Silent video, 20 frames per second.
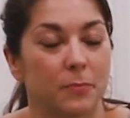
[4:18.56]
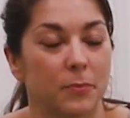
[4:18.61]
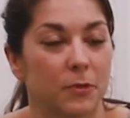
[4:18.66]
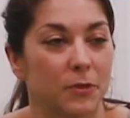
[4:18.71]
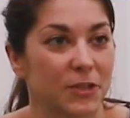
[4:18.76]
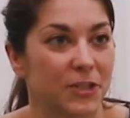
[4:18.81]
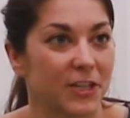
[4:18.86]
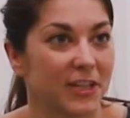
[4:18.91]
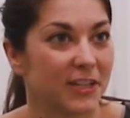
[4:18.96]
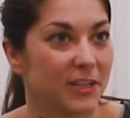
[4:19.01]

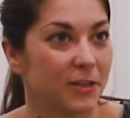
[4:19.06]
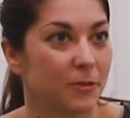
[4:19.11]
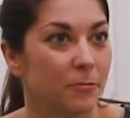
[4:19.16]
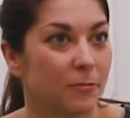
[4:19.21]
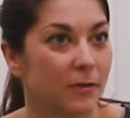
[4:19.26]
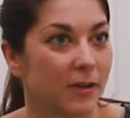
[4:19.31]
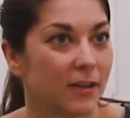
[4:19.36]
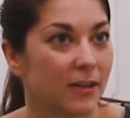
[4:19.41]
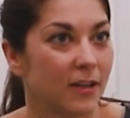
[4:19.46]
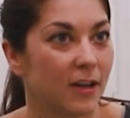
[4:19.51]
pushing
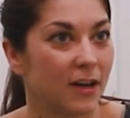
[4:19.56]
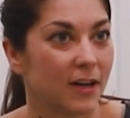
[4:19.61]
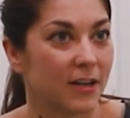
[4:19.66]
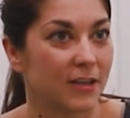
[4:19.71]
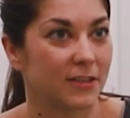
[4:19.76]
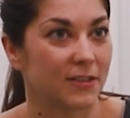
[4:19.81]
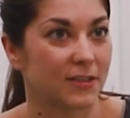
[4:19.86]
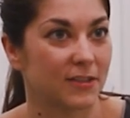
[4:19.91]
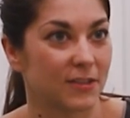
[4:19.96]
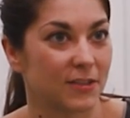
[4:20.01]
you a
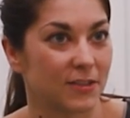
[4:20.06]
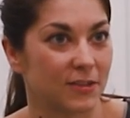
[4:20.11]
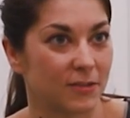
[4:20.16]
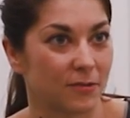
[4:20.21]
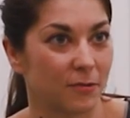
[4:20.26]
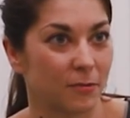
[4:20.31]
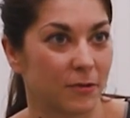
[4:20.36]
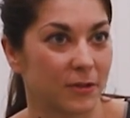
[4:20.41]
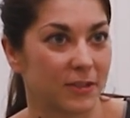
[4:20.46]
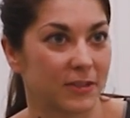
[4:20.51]
lot,
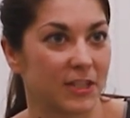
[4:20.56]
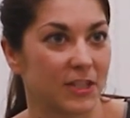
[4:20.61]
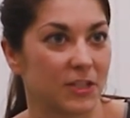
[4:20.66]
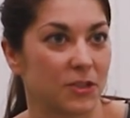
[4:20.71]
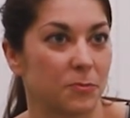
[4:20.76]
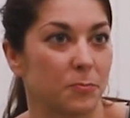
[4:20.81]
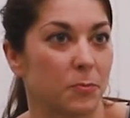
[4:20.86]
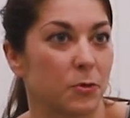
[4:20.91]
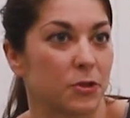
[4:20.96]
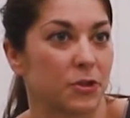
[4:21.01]
or did
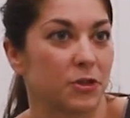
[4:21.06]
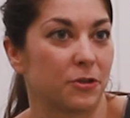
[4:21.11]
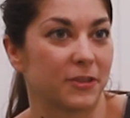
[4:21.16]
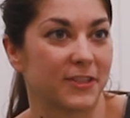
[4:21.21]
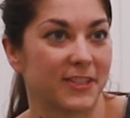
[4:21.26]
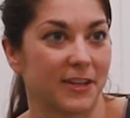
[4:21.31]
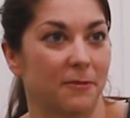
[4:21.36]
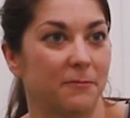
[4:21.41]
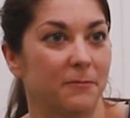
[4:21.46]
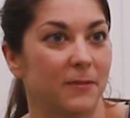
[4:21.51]
you push
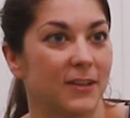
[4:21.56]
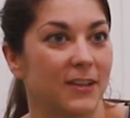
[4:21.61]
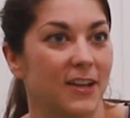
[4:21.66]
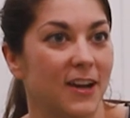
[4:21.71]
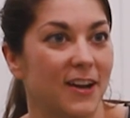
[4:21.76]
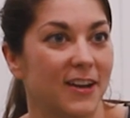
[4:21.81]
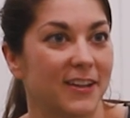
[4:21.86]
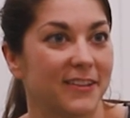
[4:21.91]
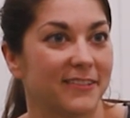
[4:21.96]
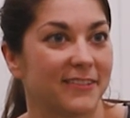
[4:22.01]
yourself a
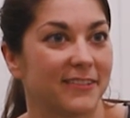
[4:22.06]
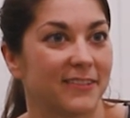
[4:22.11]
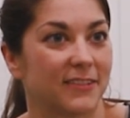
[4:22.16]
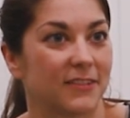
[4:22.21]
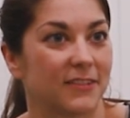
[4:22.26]
lot?